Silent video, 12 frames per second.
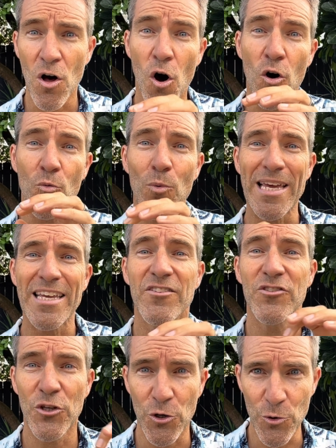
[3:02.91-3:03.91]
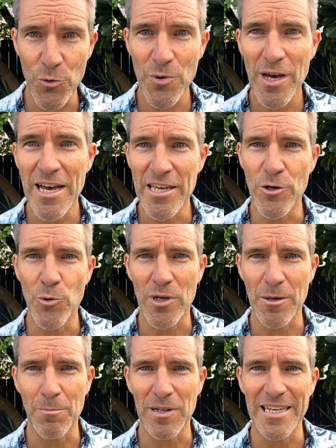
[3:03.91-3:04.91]
On week 2, you will
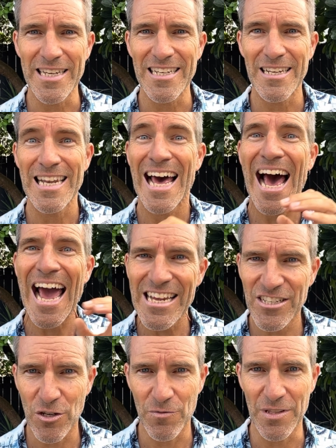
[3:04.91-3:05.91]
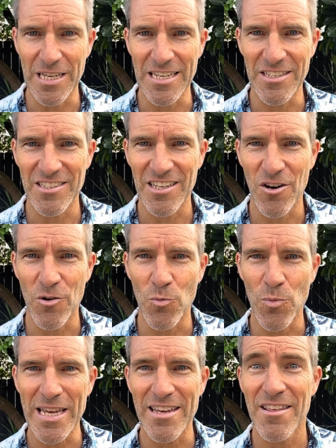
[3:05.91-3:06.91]
complete 8 of these. On
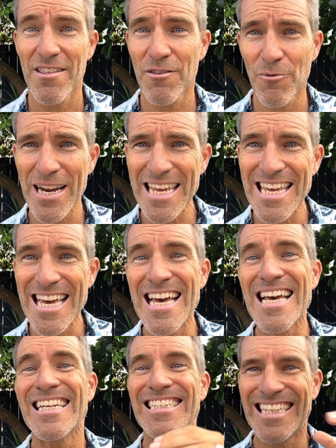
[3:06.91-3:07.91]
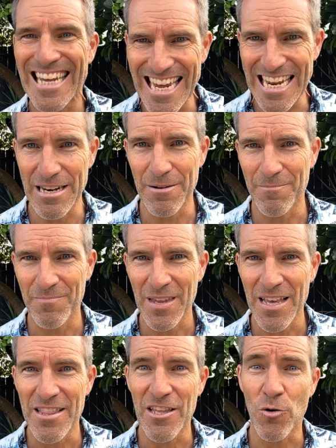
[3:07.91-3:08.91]
week 3, 10.
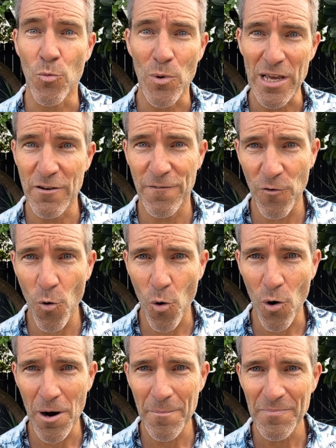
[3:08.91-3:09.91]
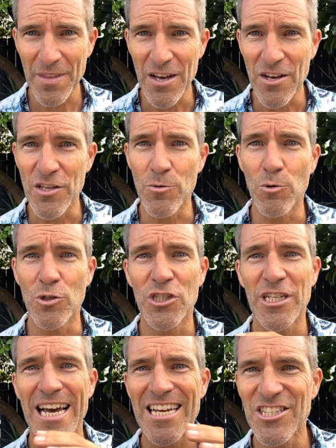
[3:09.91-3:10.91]
Then on week 4, you will
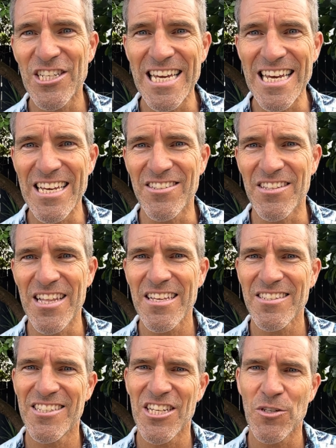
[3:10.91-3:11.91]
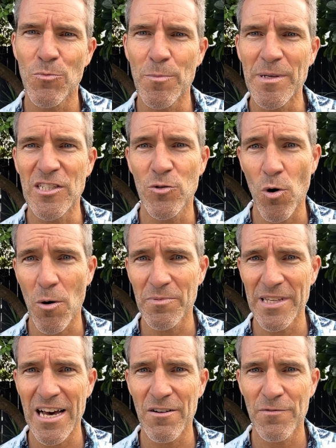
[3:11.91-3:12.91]
change gears and that session will be swapped
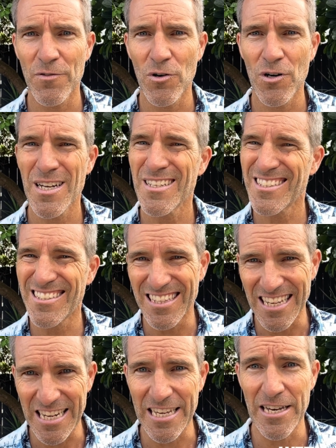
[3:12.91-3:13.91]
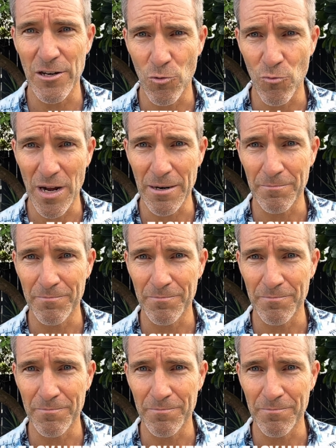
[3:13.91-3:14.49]
out for a steady hill run.